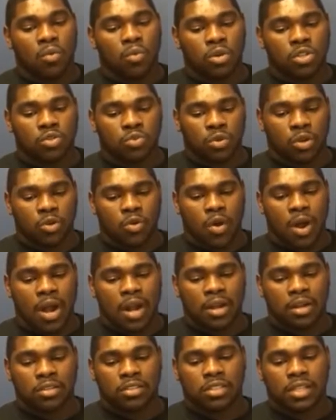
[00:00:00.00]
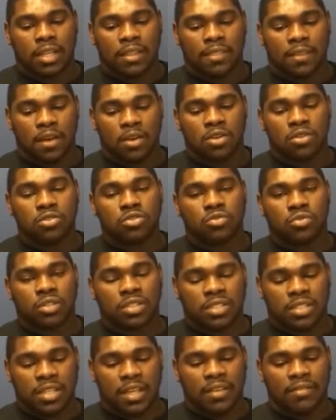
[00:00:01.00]
which requires that those
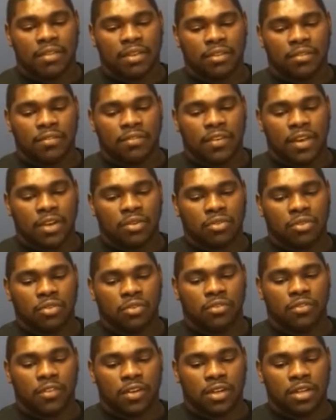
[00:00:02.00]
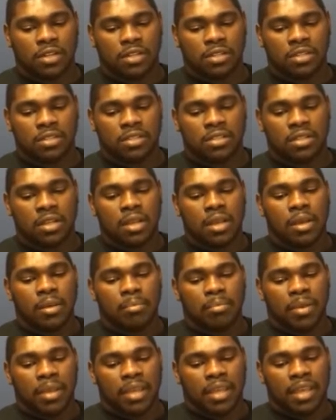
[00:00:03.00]
receiving federal funds
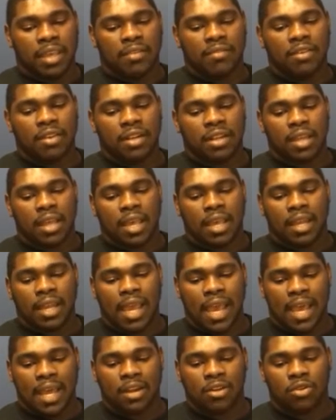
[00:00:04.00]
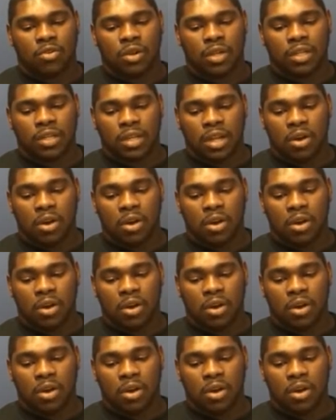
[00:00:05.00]
be given an adequate